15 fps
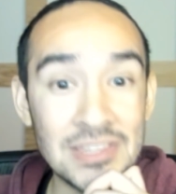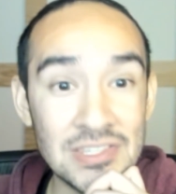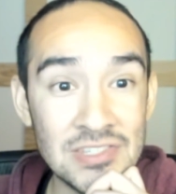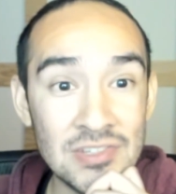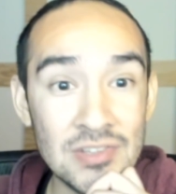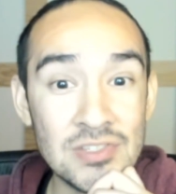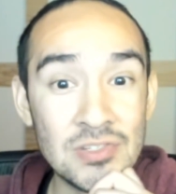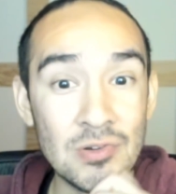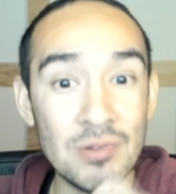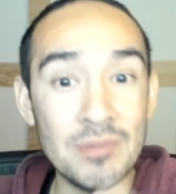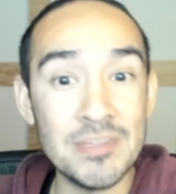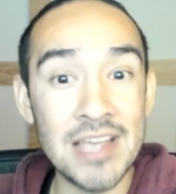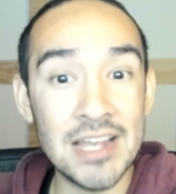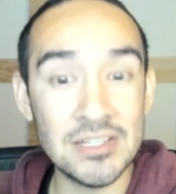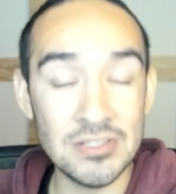the Sunstorm
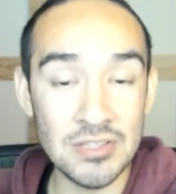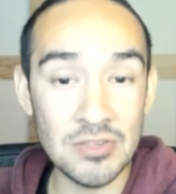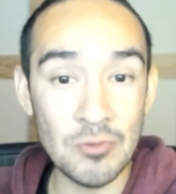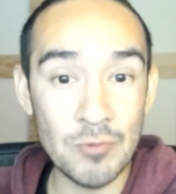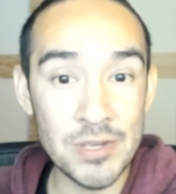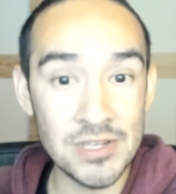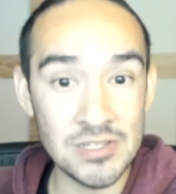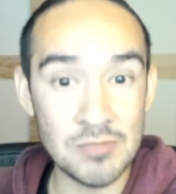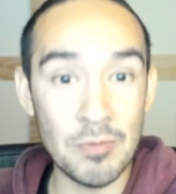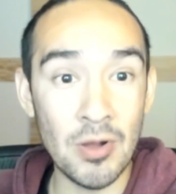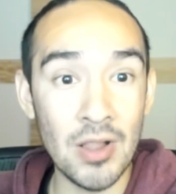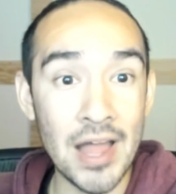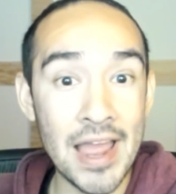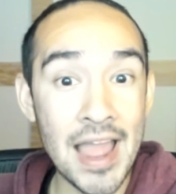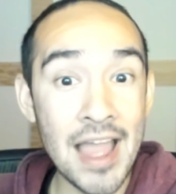is actually the weakest
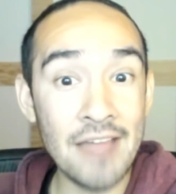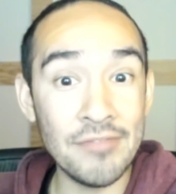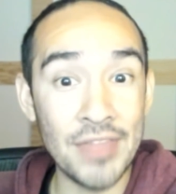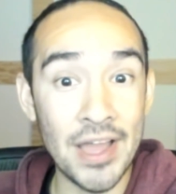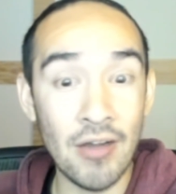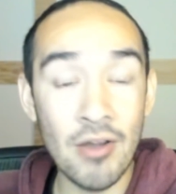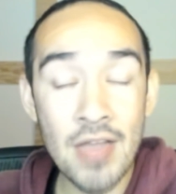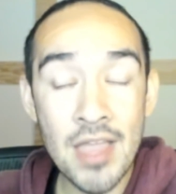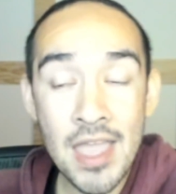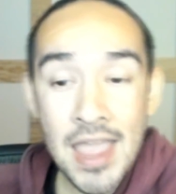ball I have now.